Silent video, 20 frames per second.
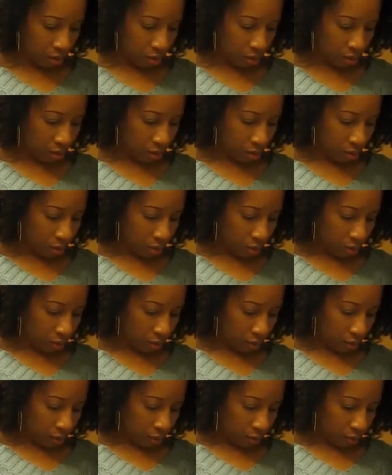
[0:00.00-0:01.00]

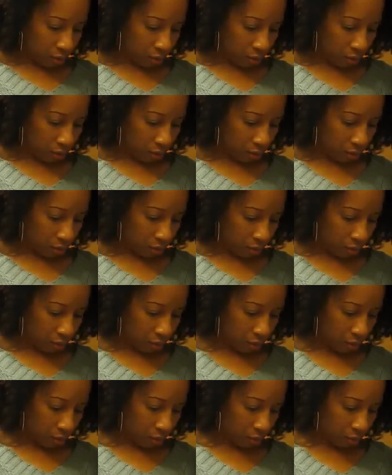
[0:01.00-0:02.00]

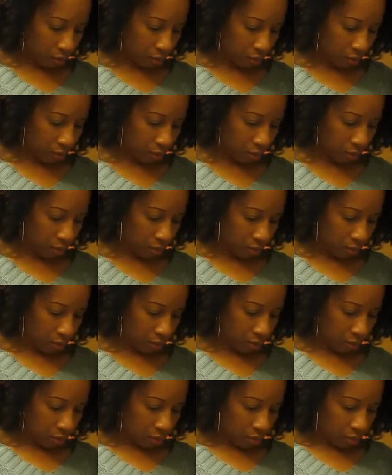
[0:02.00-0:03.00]

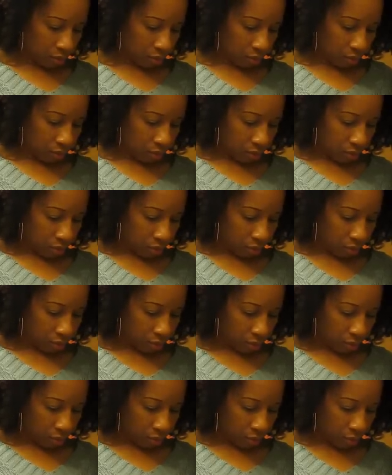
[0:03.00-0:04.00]

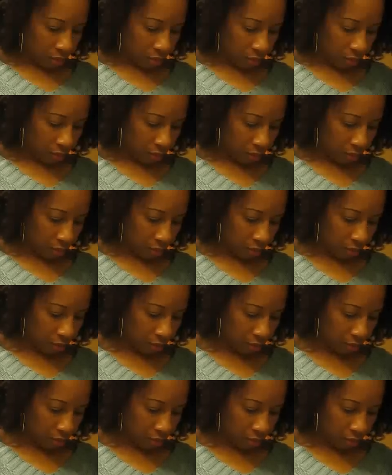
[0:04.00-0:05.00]

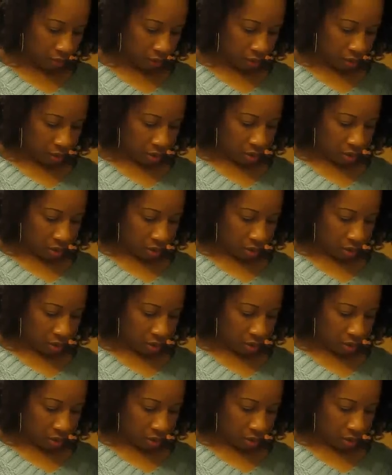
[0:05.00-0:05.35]
No one is speaking in this clip.